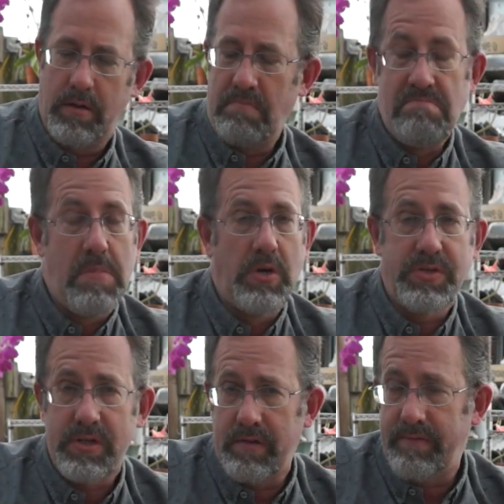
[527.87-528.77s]

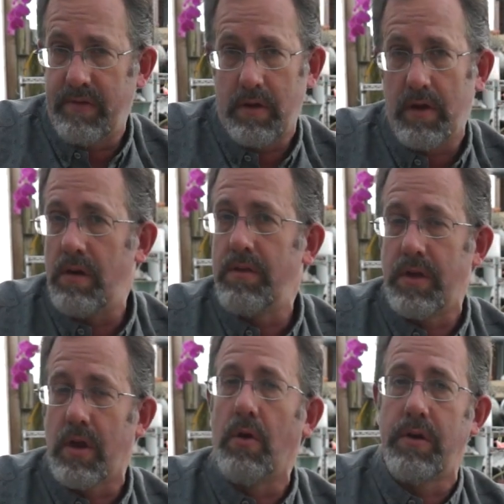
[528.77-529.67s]
most of the
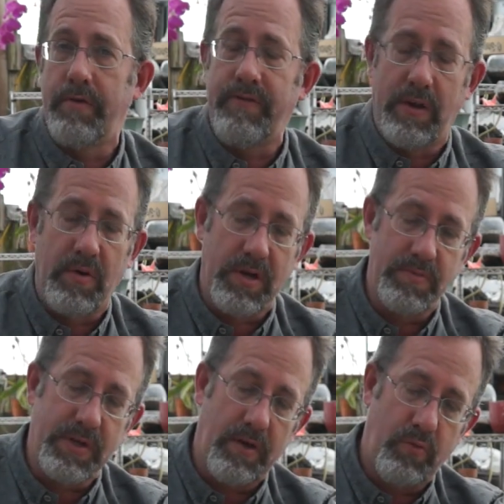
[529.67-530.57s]
coconut fiber
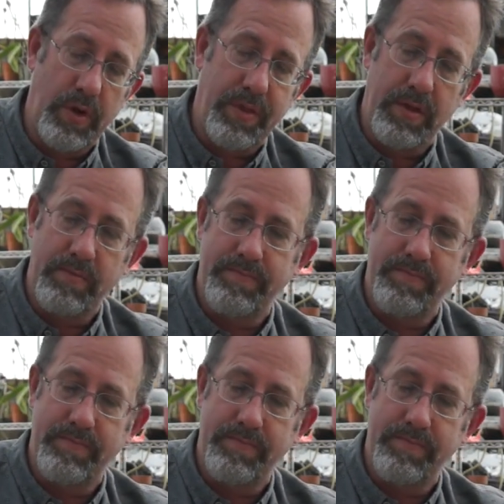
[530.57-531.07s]
comes off with it.